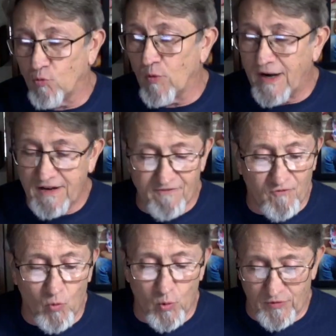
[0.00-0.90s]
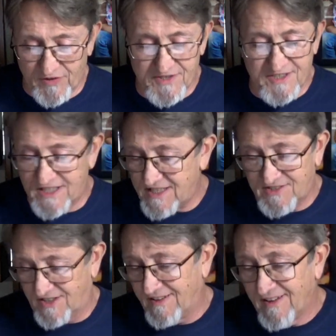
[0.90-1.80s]
ready for the
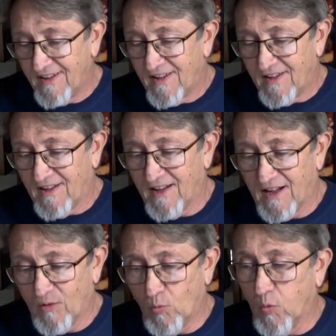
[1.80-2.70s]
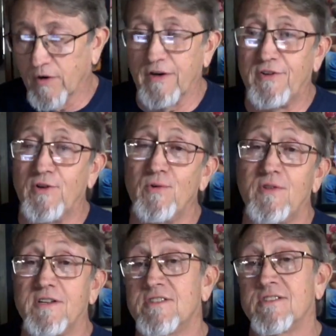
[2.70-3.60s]
season. We're going to do
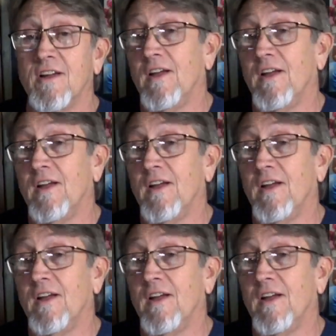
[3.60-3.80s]
this,